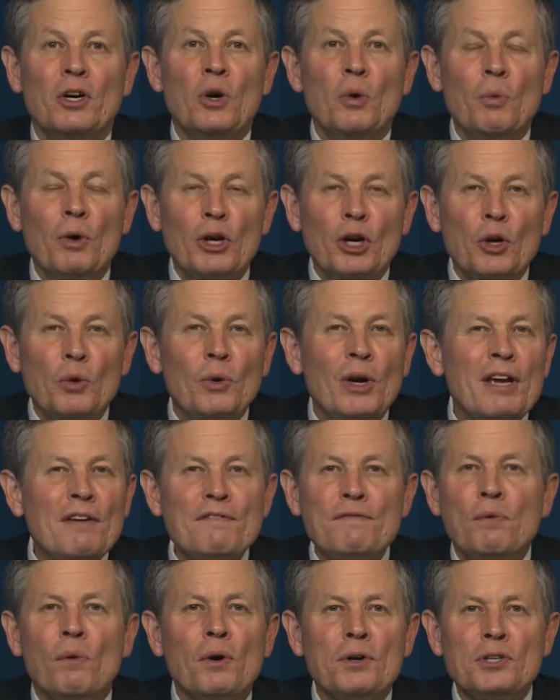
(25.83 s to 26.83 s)
When great
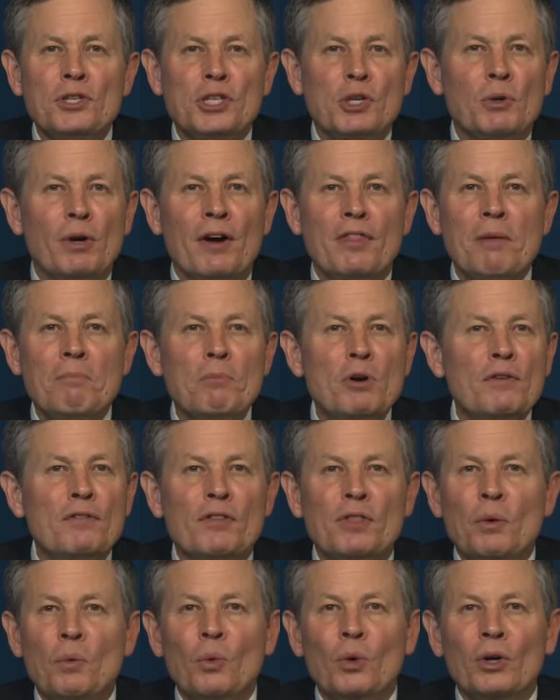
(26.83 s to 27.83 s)
forces are on the move
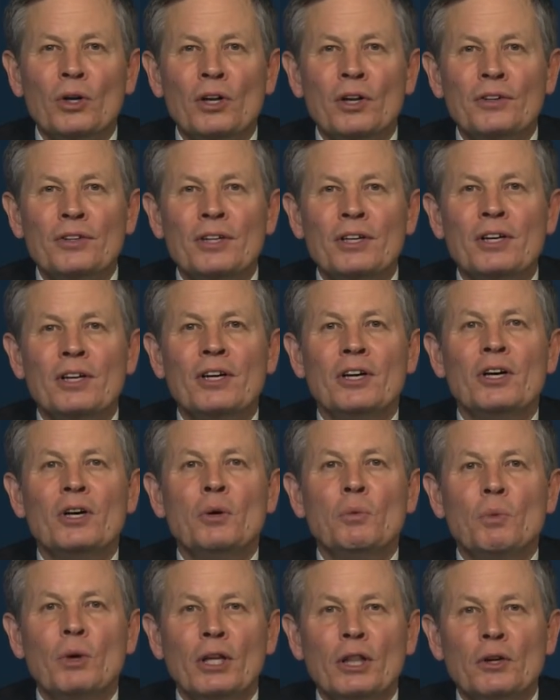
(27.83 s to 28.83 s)
in the world,
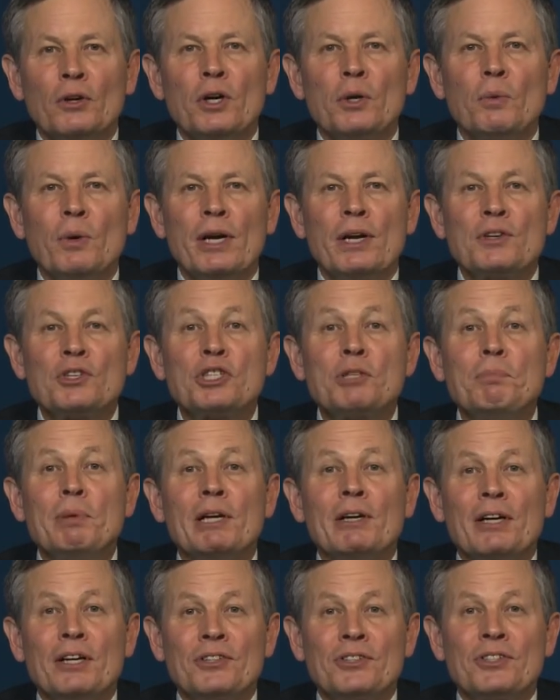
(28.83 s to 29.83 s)
we learn we are
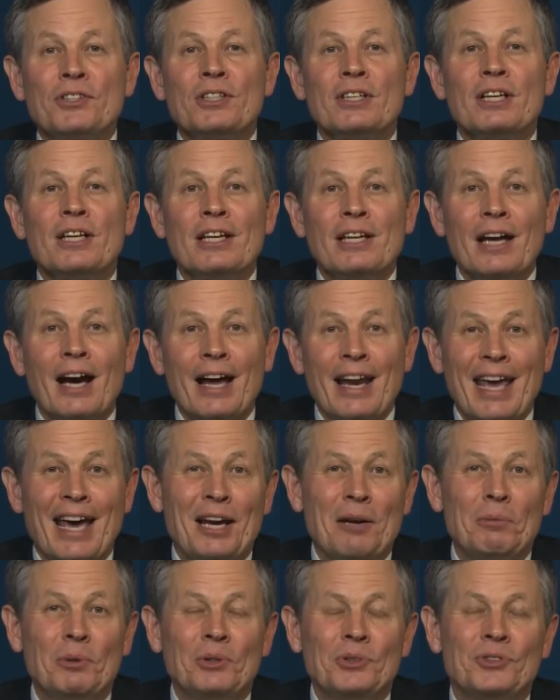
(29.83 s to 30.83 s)
spirits, not
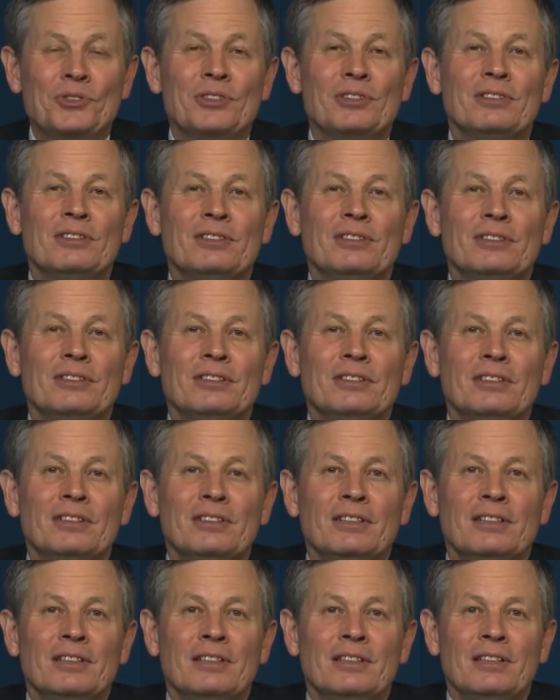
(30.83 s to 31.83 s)
animals.
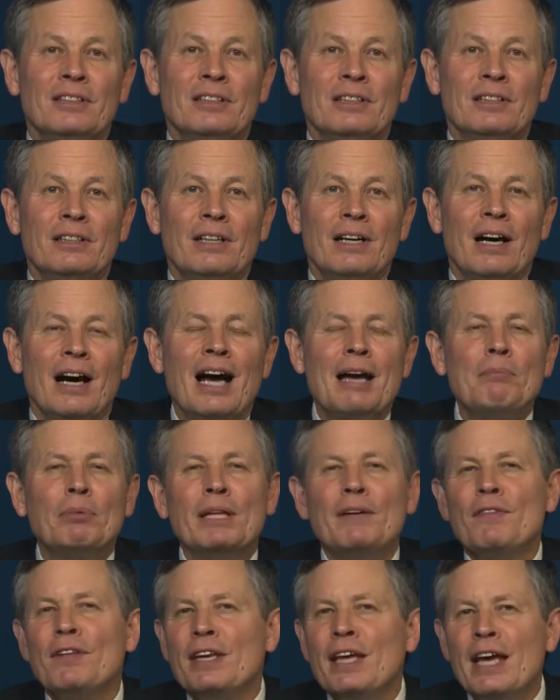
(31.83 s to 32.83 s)
I
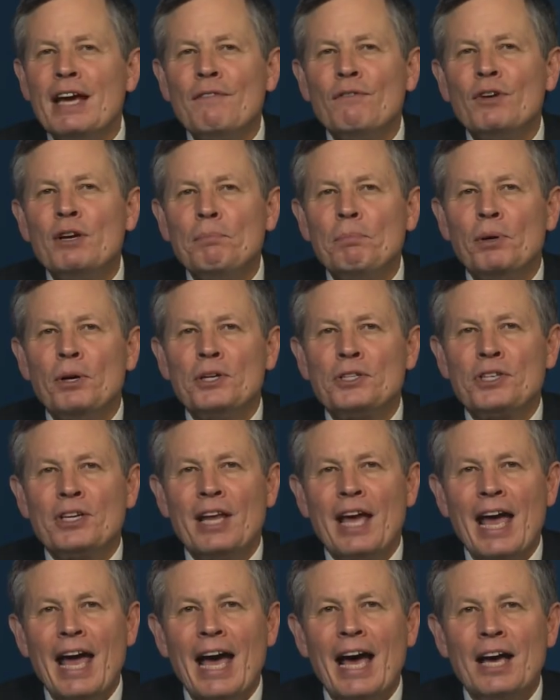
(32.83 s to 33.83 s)
believe that every person
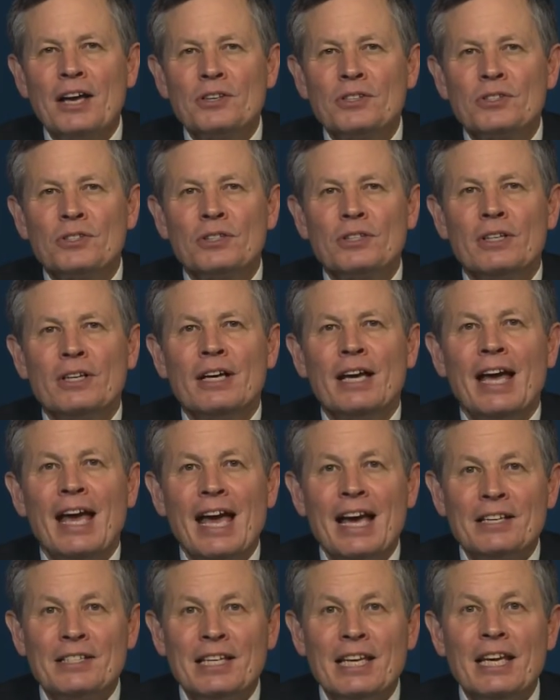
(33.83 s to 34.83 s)
has
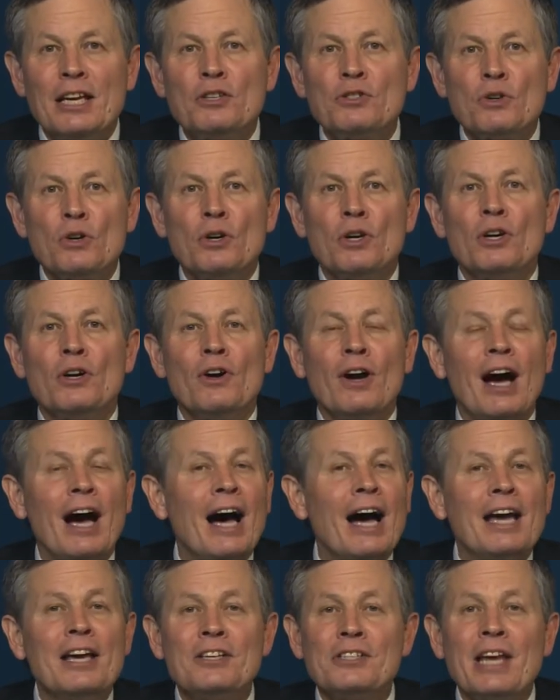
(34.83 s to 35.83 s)
as his or her
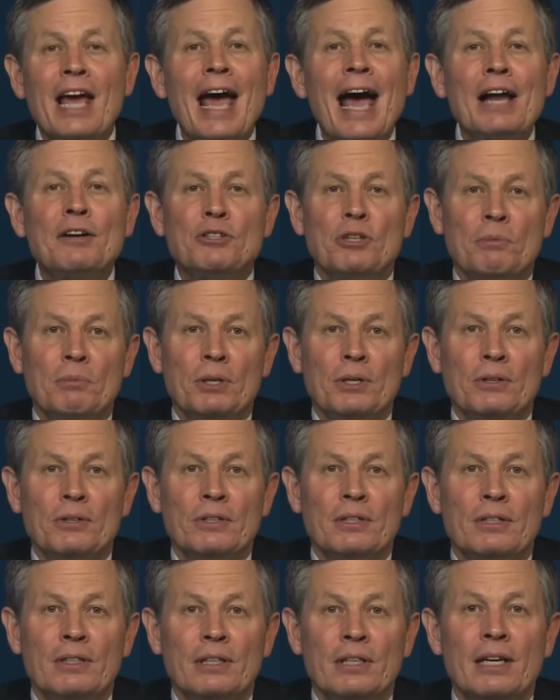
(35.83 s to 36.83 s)
highest
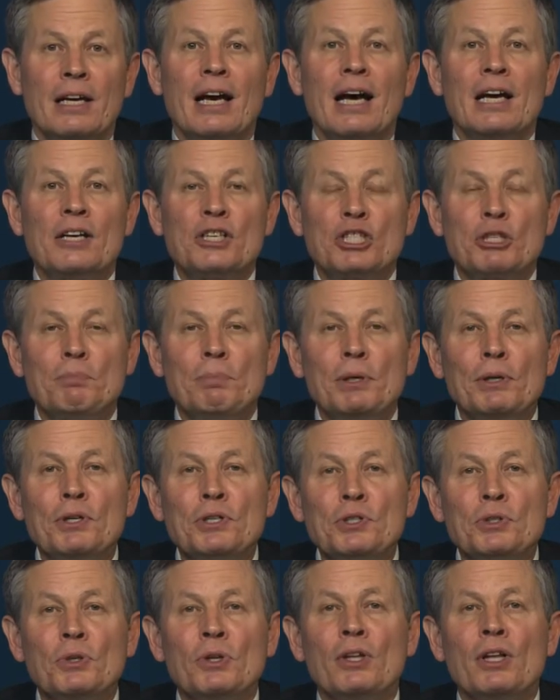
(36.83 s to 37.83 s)
attribute a
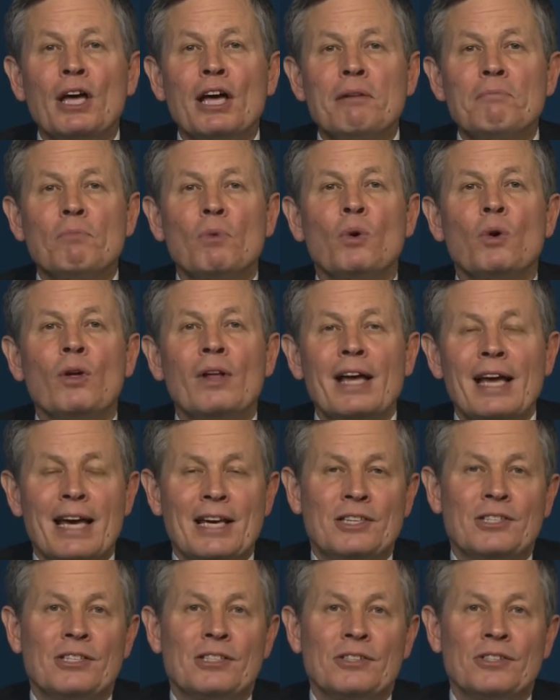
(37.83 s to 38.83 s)
spiritual and moral
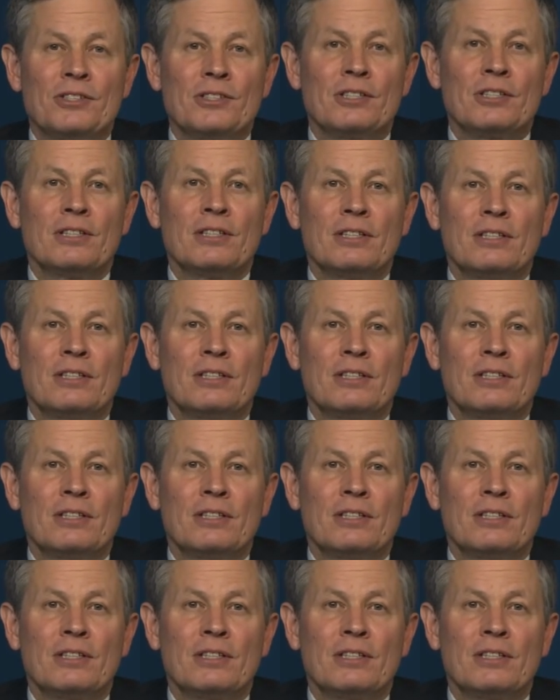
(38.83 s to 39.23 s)
essence.